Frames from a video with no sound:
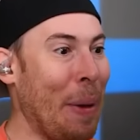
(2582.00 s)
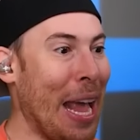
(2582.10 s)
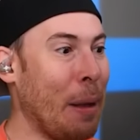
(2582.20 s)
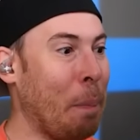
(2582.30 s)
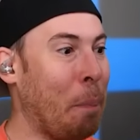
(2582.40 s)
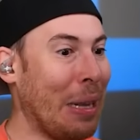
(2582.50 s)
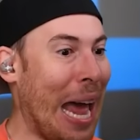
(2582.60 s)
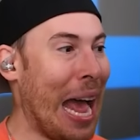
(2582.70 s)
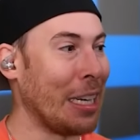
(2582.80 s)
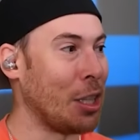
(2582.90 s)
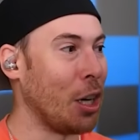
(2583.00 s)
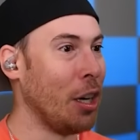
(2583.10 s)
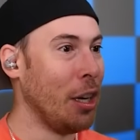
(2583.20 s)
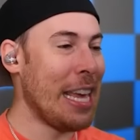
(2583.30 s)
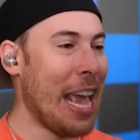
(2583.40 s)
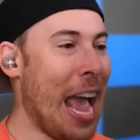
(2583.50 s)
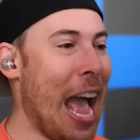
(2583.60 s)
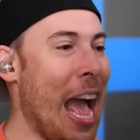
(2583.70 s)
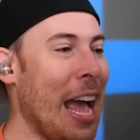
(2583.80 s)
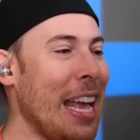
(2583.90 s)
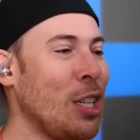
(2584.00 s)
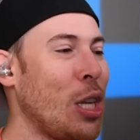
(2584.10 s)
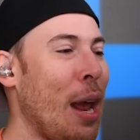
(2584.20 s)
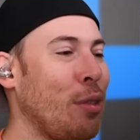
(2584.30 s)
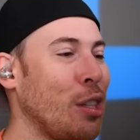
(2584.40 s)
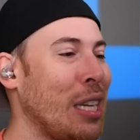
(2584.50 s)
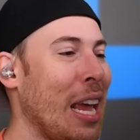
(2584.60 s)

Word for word: big blaster. Yeah, it's safe to